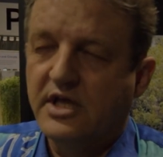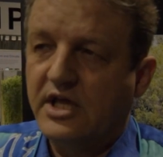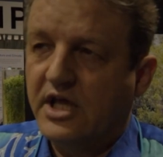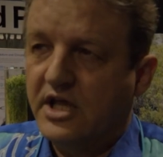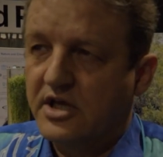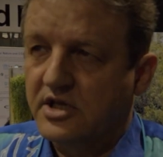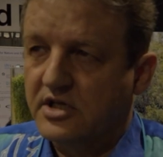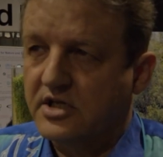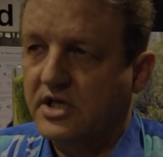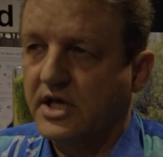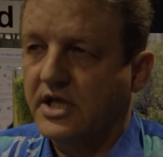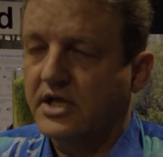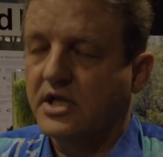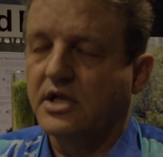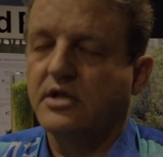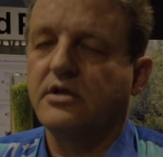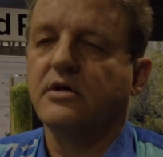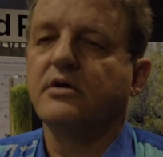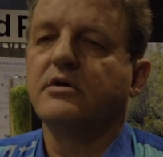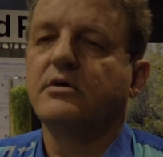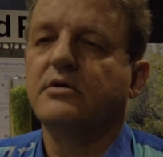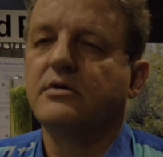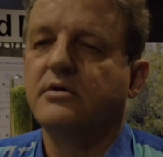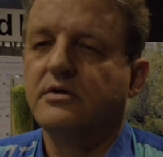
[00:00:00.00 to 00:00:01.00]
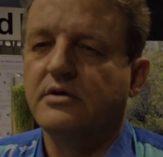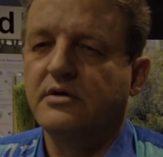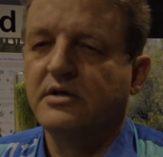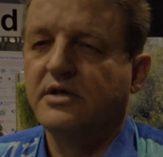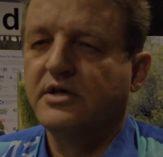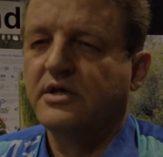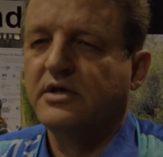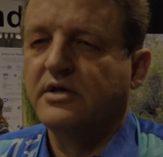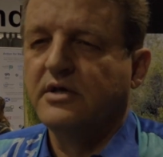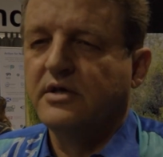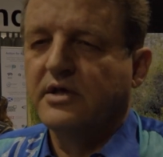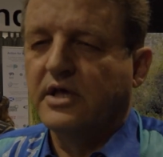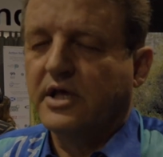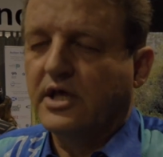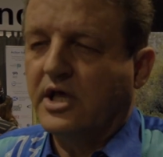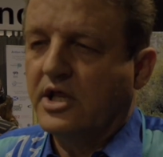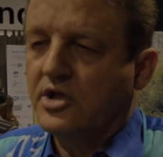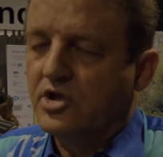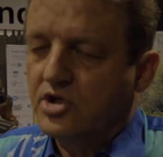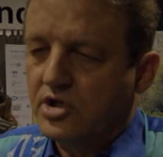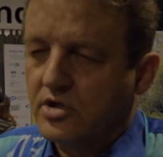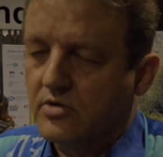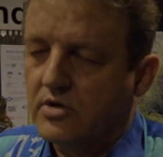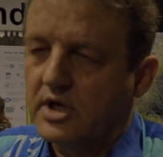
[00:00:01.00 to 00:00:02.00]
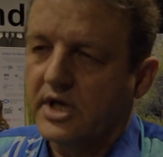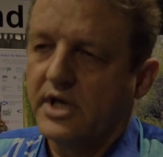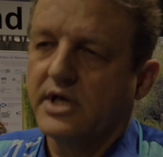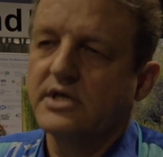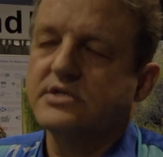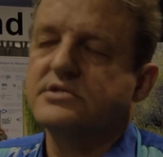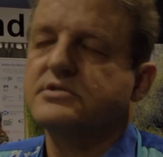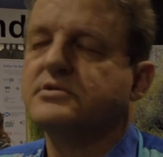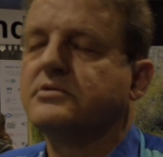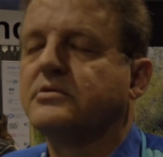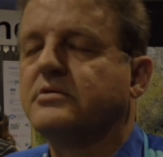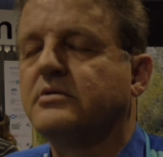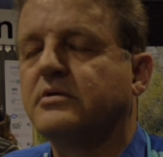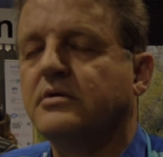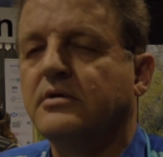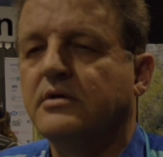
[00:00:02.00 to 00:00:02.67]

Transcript: in Canada, in US,